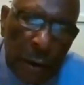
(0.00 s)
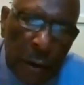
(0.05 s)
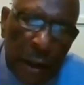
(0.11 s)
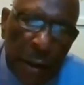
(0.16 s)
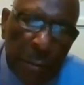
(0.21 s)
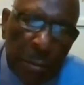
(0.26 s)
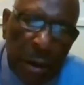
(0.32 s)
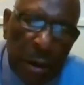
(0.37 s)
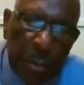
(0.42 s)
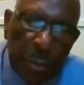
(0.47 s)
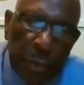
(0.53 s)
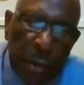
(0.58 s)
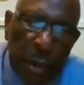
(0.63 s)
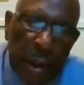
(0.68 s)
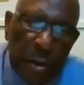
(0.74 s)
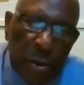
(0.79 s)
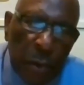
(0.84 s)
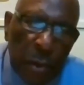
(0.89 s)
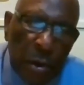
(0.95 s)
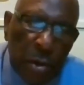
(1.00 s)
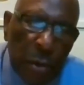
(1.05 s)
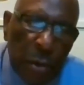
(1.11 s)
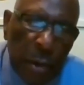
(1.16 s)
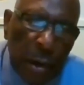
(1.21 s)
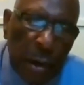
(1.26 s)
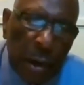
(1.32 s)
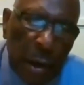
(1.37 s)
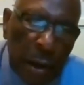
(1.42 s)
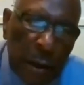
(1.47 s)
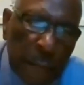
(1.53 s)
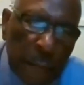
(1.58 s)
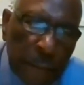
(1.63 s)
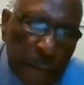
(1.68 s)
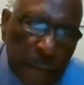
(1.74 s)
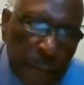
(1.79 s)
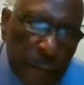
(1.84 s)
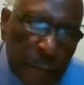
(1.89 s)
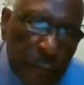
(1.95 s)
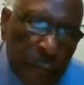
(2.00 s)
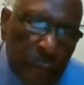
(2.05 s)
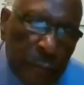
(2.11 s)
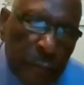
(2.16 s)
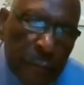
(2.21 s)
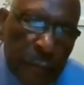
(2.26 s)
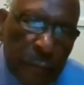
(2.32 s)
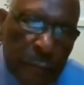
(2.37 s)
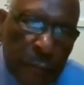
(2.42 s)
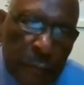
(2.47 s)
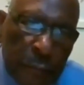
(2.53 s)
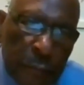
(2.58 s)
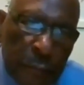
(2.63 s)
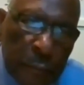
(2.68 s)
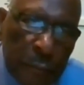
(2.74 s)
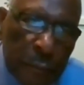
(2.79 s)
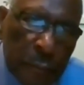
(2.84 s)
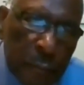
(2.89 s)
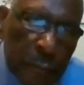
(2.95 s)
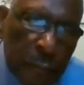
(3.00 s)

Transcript: Keep me abreast what's going on. Yes, sir.